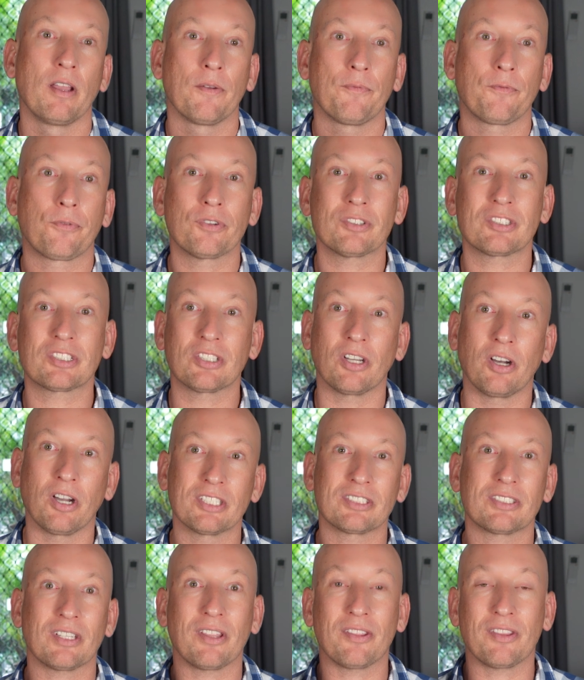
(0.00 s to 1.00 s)
For its
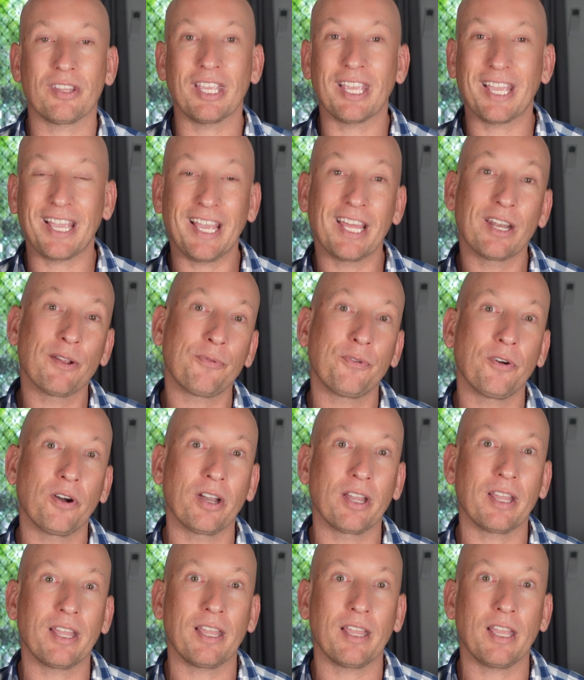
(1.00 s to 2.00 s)
size, the
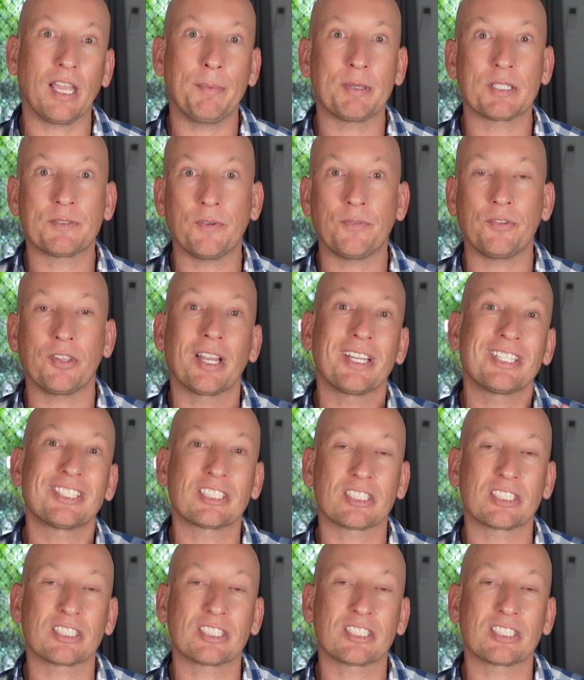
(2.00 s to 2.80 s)
Edifier MS50A is